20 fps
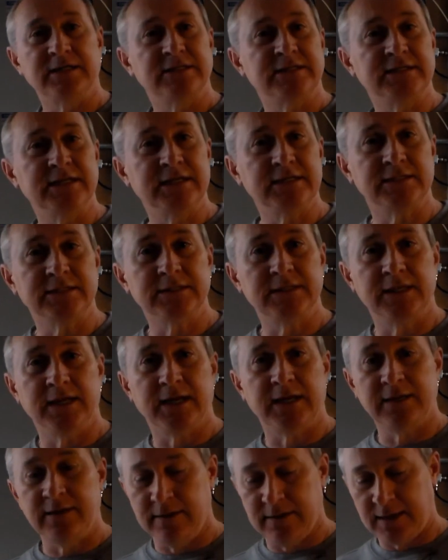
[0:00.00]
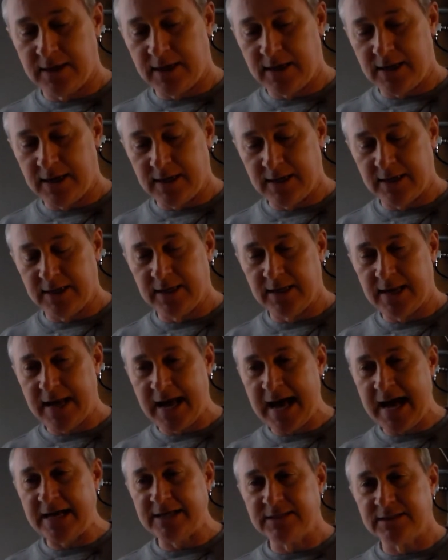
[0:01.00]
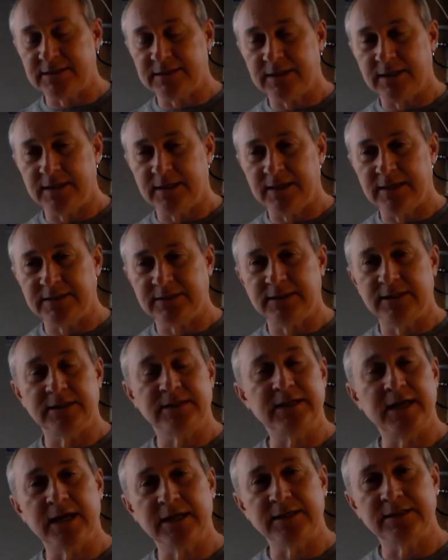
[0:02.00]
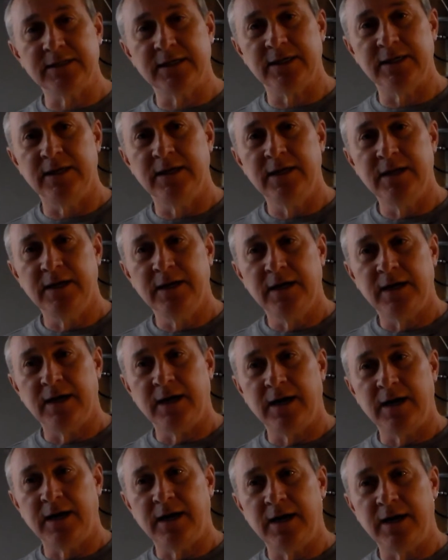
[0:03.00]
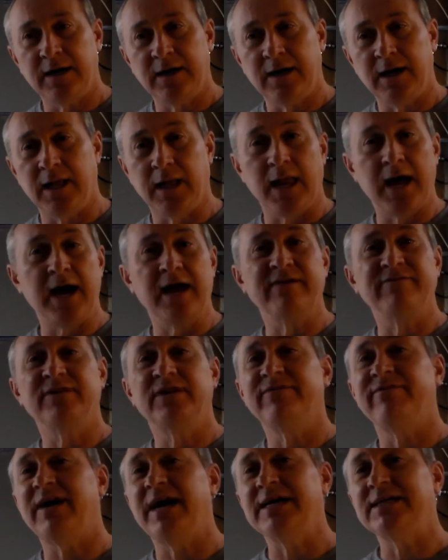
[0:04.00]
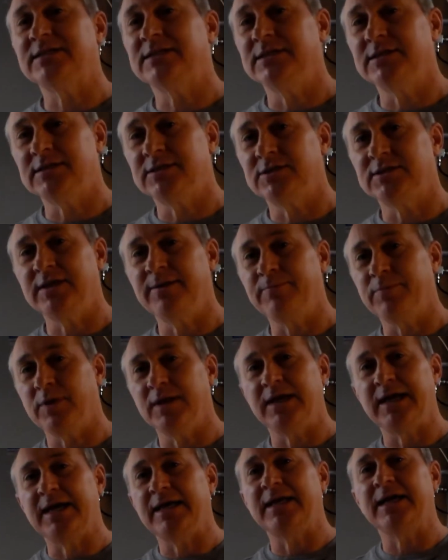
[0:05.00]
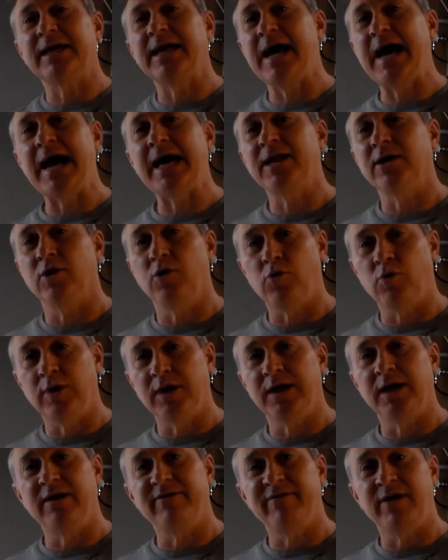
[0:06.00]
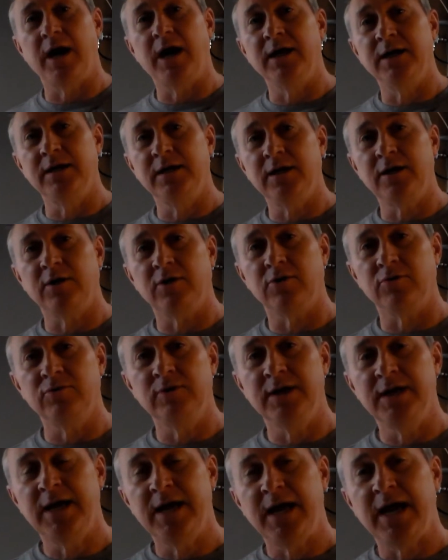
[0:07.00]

Since then, it's detected a lot of devices simply in a category of unknown,